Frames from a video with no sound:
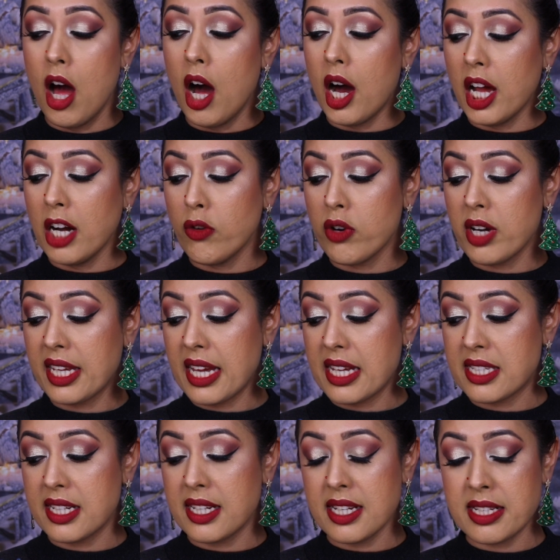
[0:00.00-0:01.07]
Hyaluronic
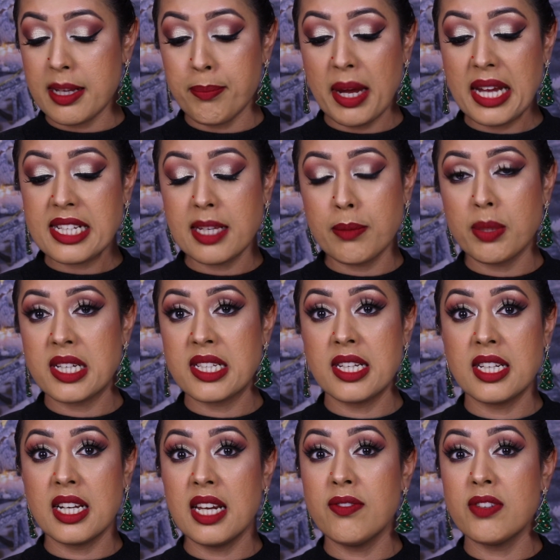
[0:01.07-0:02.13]
acid is amazing because
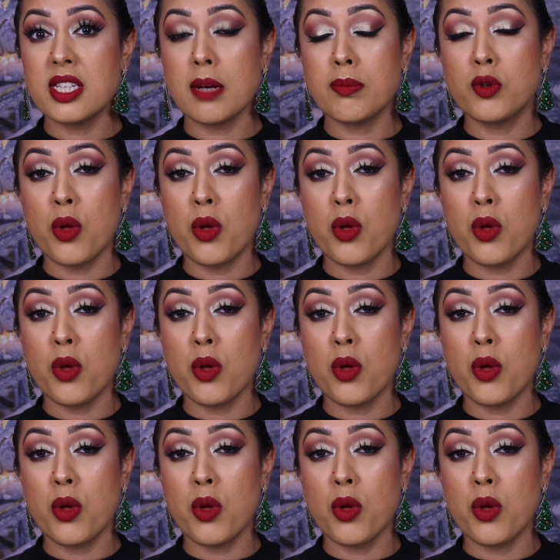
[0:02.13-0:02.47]
it delivers up